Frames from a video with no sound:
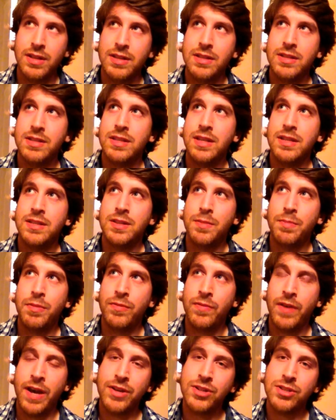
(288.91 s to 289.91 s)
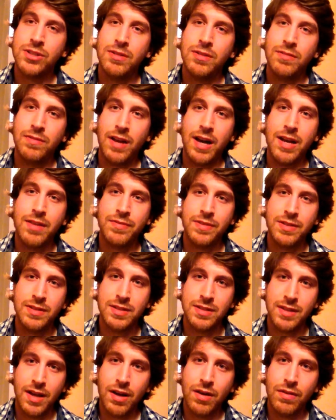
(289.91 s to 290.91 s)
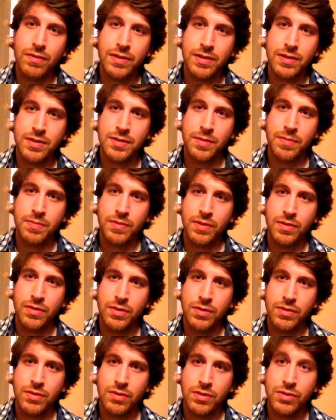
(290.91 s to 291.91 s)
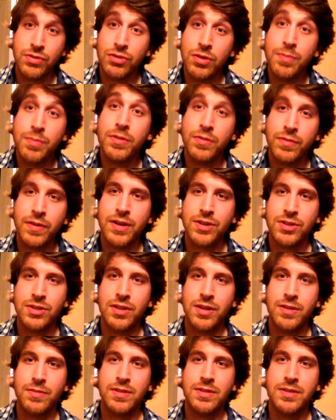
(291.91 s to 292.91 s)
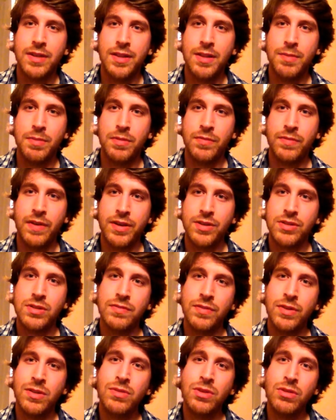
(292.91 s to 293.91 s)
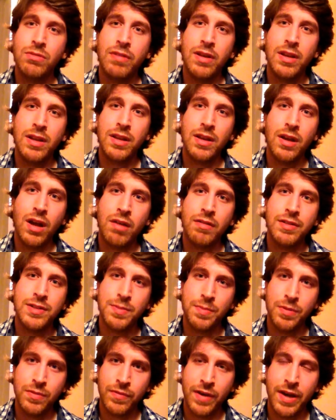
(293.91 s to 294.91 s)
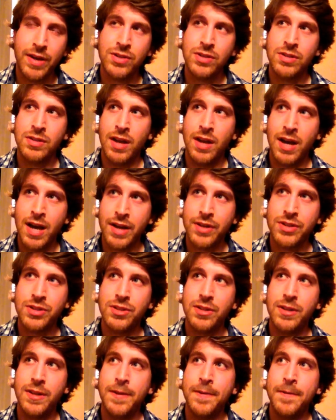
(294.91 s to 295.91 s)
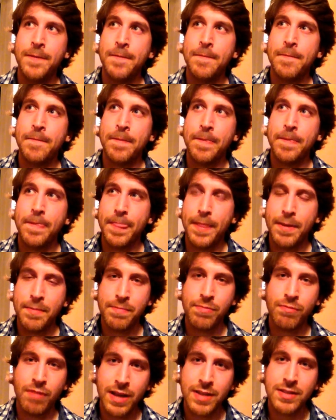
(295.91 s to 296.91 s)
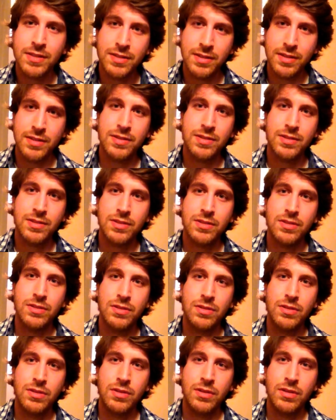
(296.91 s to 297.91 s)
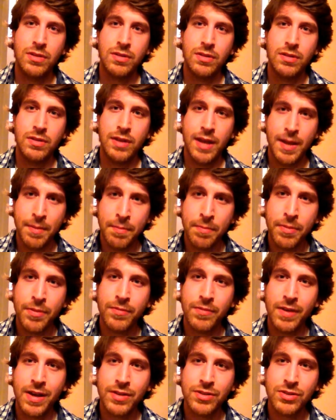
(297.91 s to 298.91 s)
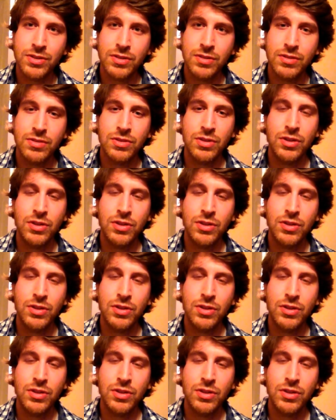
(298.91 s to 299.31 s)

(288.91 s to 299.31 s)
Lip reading: It's the perfection of life itself. It's the true perfection, I would say, the perfection of who you really are. It's a perfection that actually embraces imperfection.